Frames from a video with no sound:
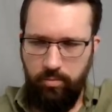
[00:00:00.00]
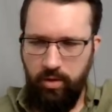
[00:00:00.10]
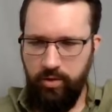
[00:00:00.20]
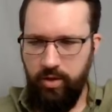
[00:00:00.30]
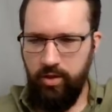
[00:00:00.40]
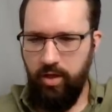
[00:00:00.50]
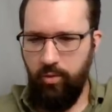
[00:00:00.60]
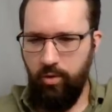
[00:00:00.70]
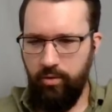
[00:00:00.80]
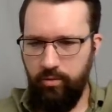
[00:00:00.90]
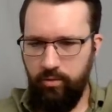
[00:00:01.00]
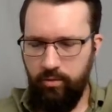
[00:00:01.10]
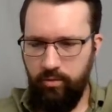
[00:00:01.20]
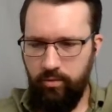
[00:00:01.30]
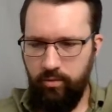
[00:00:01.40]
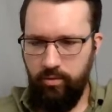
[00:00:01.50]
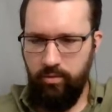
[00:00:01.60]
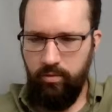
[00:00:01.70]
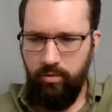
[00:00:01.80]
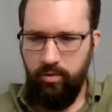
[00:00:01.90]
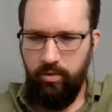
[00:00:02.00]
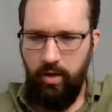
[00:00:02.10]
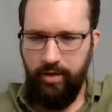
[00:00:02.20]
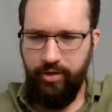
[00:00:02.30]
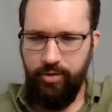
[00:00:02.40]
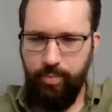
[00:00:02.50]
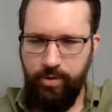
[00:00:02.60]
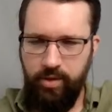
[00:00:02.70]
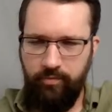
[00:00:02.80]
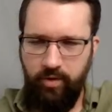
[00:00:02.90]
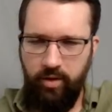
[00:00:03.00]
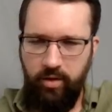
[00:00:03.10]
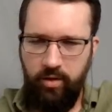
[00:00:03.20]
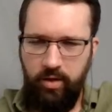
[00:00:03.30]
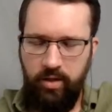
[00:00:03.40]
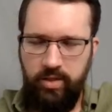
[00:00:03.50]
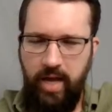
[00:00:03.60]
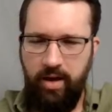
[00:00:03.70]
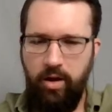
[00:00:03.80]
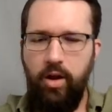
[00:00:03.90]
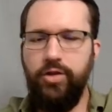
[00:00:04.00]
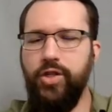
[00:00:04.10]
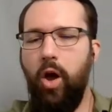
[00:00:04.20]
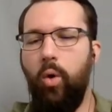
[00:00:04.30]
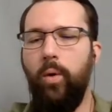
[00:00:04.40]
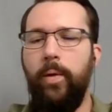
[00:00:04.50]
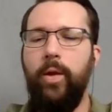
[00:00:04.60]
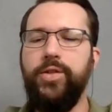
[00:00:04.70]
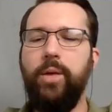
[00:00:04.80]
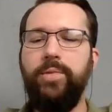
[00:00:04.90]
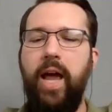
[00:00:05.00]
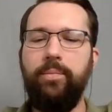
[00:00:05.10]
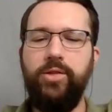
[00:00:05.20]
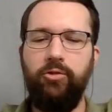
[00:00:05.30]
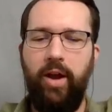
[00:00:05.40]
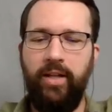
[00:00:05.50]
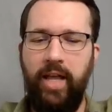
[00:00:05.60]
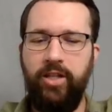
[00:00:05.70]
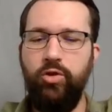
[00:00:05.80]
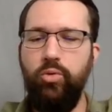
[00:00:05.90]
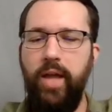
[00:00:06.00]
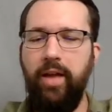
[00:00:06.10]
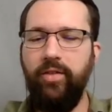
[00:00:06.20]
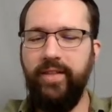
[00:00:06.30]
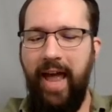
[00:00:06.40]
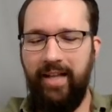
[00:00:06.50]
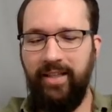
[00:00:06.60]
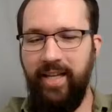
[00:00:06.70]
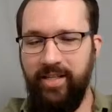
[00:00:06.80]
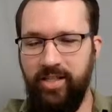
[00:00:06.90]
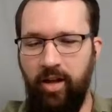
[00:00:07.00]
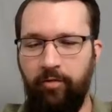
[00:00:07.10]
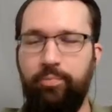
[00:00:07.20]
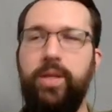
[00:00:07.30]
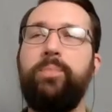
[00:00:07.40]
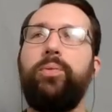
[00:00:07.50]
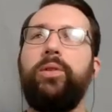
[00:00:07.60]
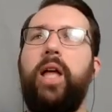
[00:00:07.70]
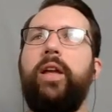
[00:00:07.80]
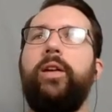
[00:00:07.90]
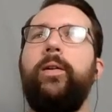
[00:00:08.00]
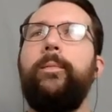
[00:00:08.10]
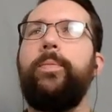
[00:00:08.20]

Because this keyword has a specific intent. So sometimes, Lorraine, like you gave it that list of people like